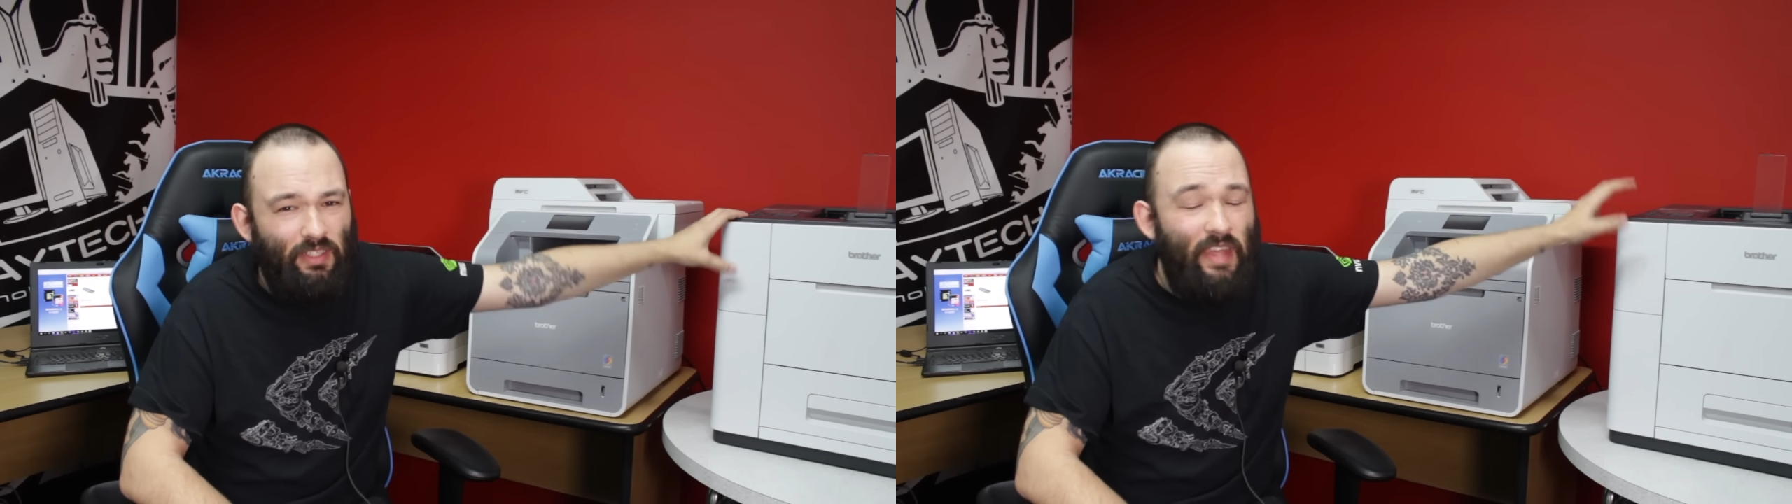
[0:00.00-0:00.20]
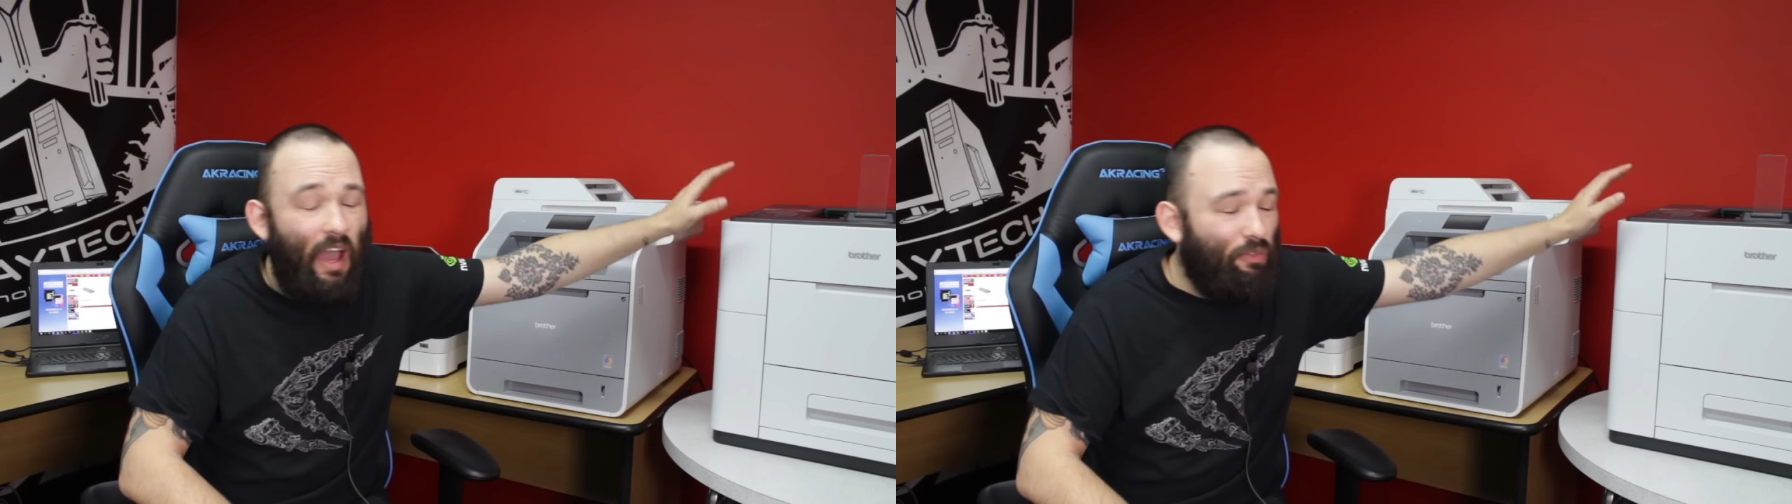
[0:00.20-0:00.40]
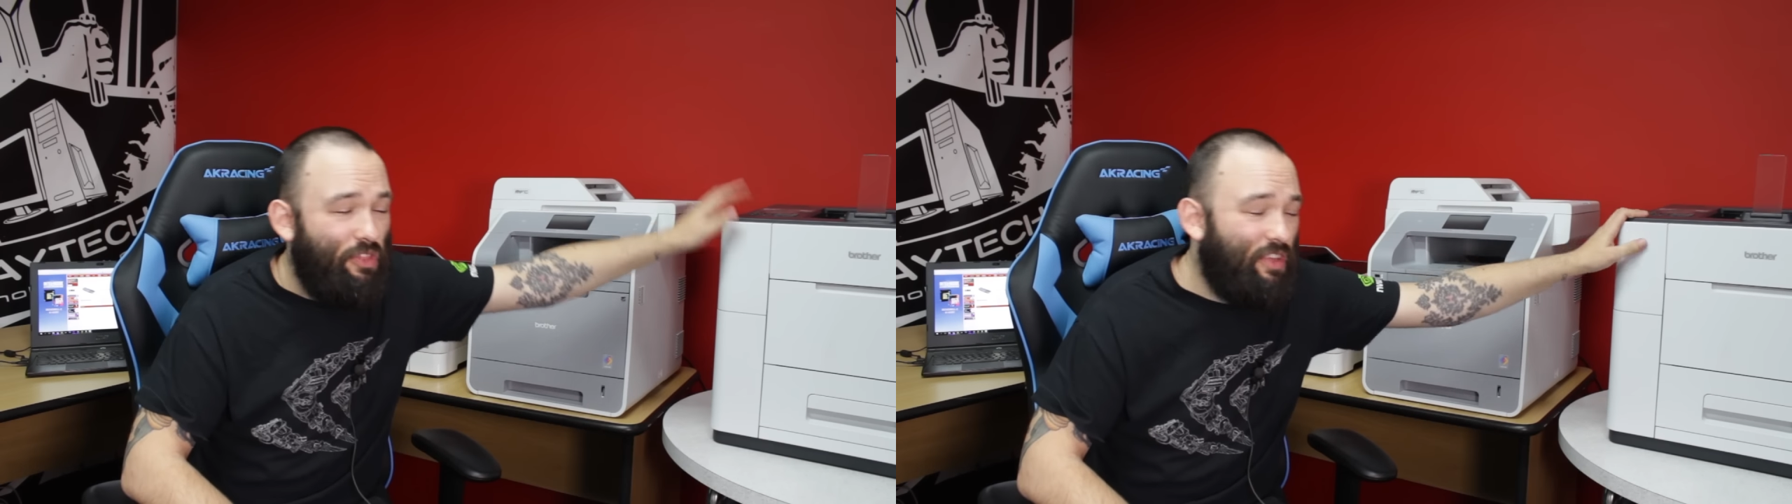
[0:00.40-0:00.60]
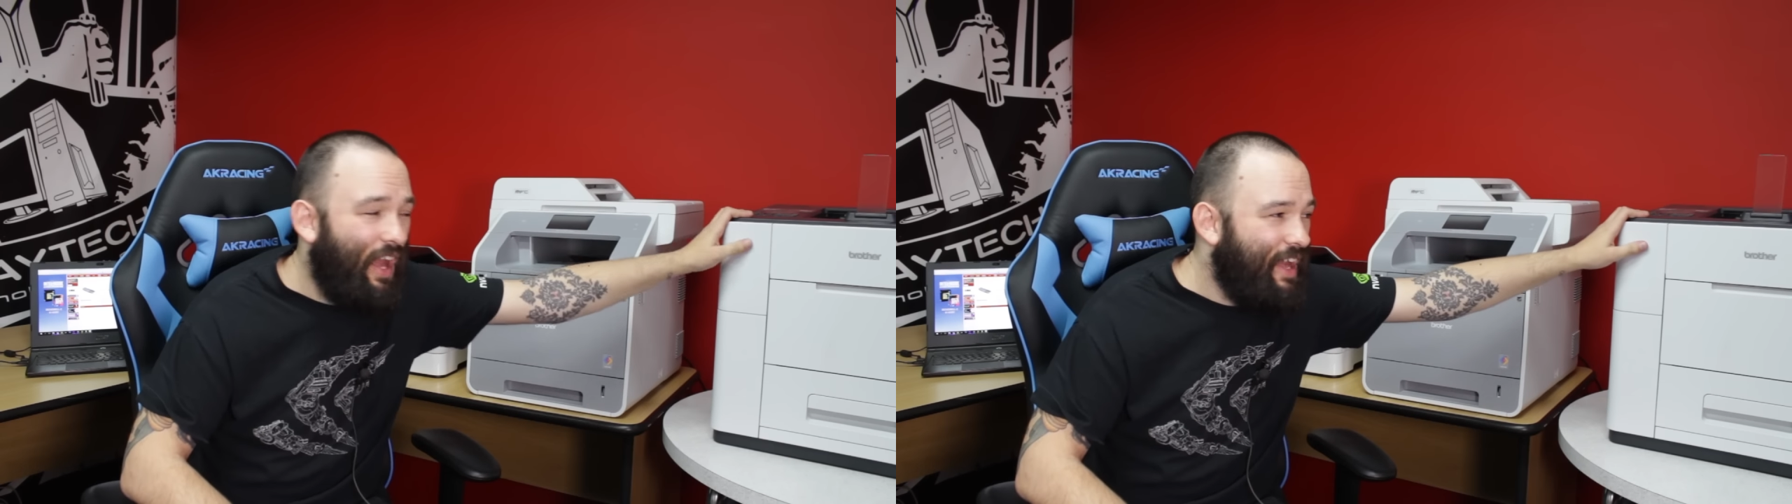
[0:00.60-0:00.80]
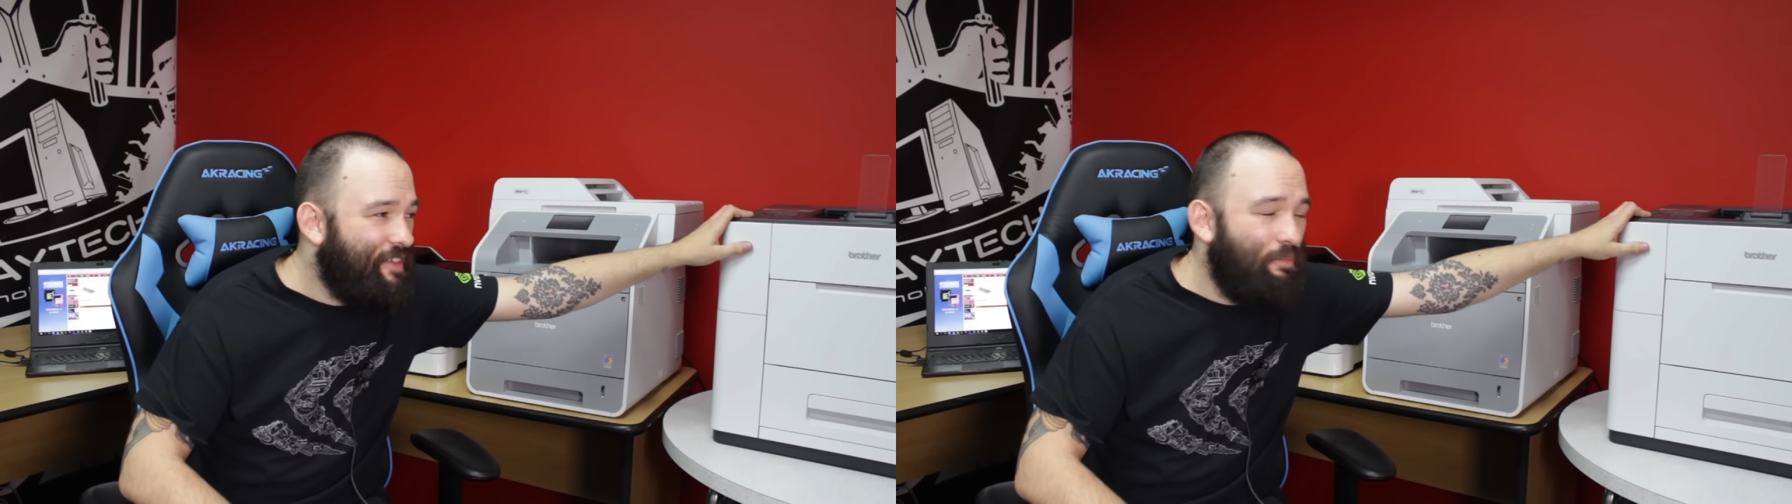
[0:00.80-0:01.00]
Now this
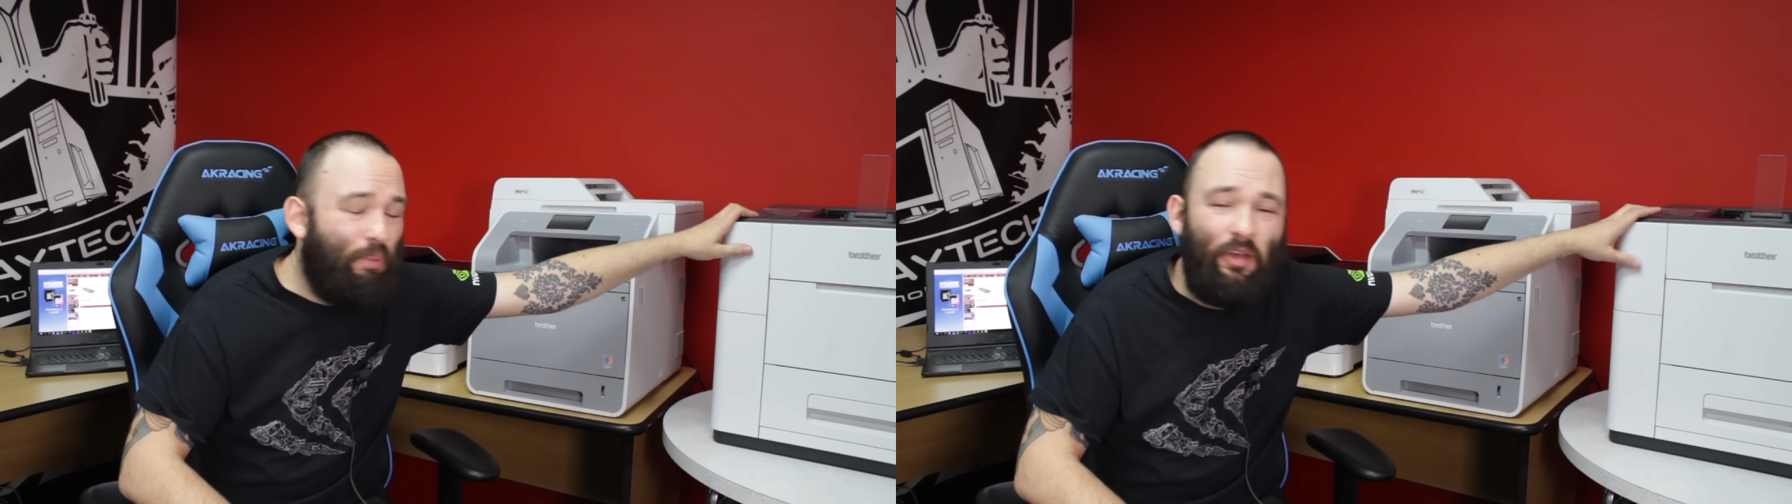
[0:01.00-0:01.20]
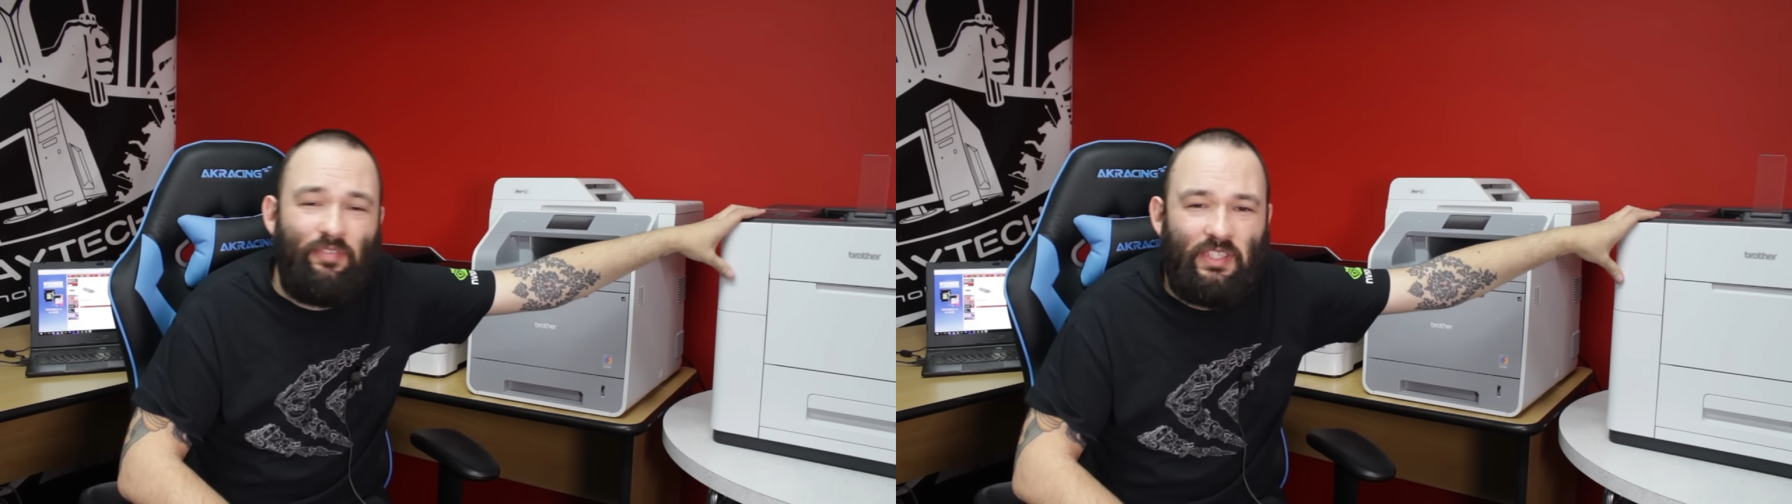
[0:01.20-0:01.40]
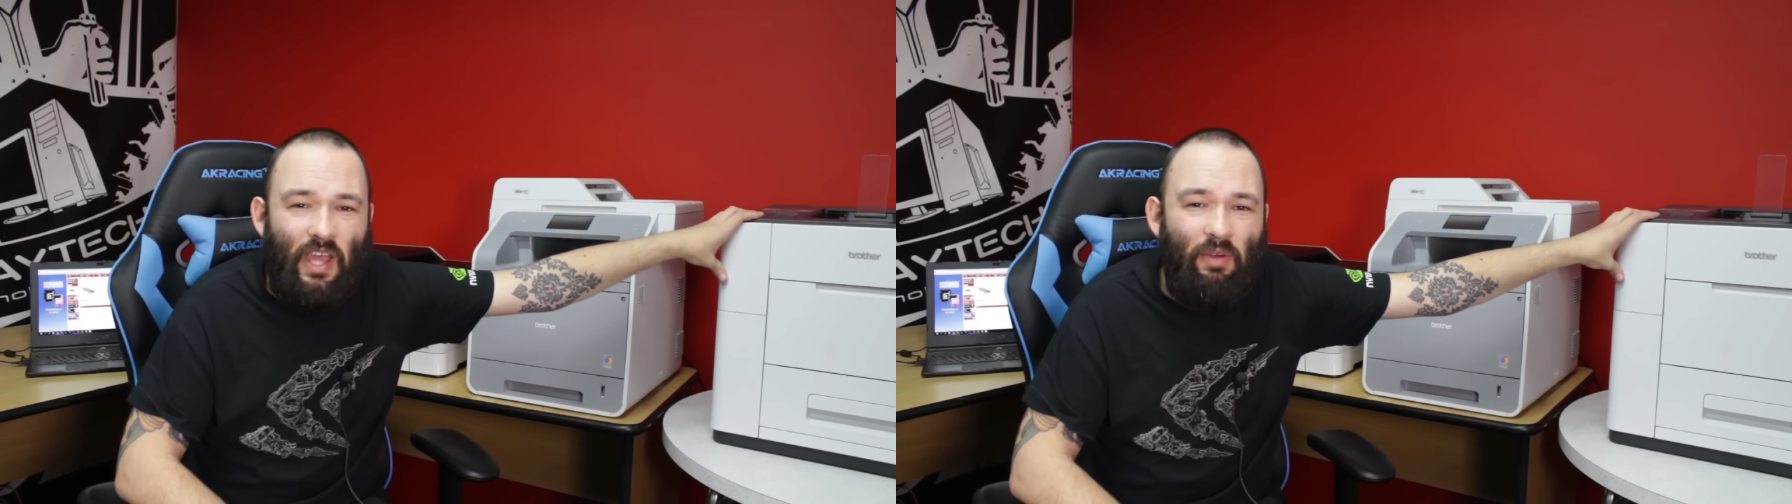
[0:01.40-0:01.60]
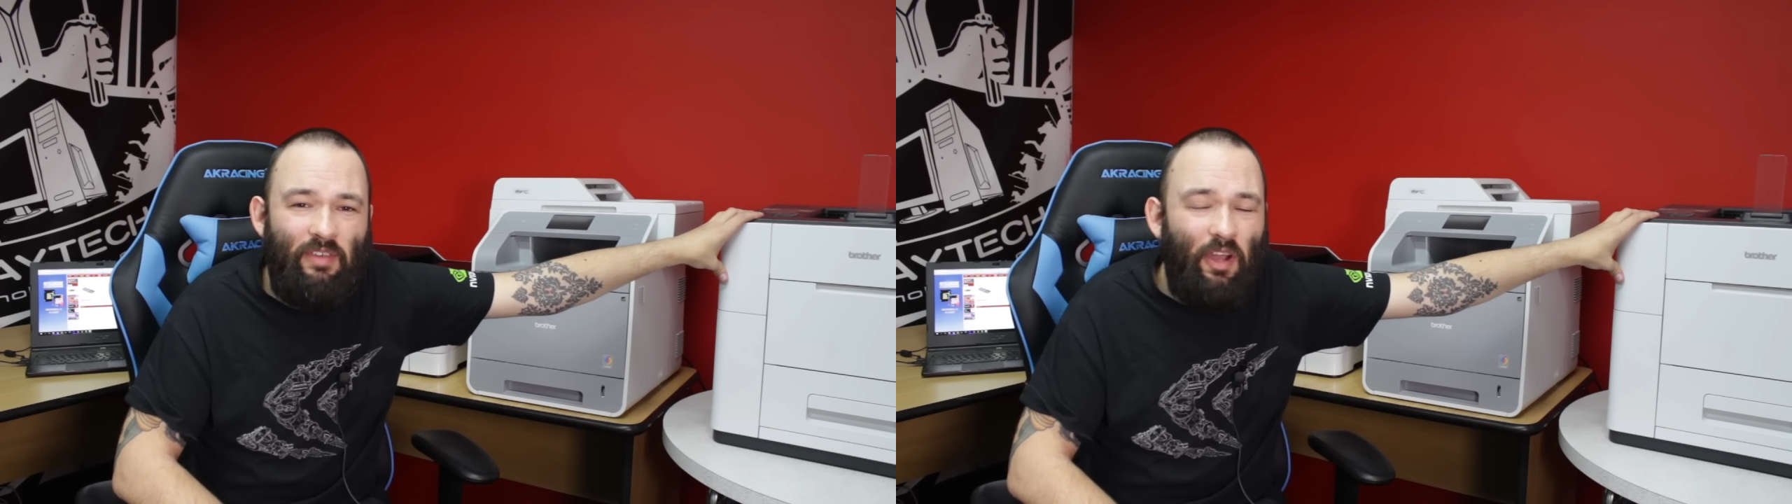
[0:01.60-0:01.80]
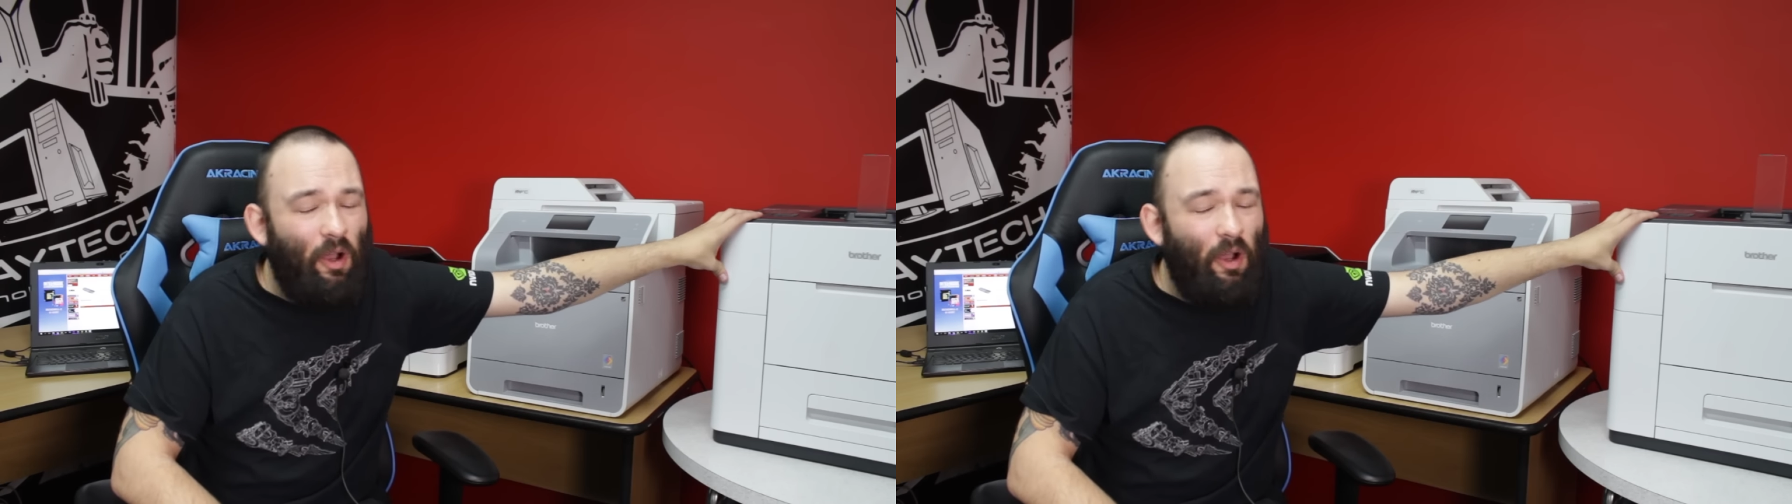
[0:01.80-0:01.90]
guy isn't perfect, however.